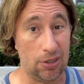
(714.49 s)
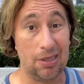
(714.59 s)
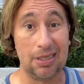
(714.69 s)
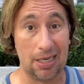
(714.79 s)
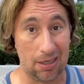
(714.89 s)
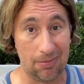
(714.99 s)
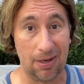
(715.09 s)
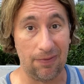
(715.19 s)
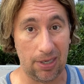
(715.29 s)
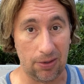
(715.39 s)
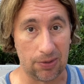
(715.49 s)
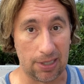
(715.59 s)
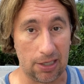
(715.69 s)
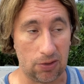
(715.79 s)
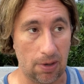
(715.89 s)
You can tell my videos are
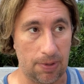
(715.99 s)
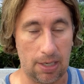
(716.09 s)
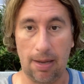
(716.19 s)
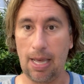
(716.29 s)
not scripted.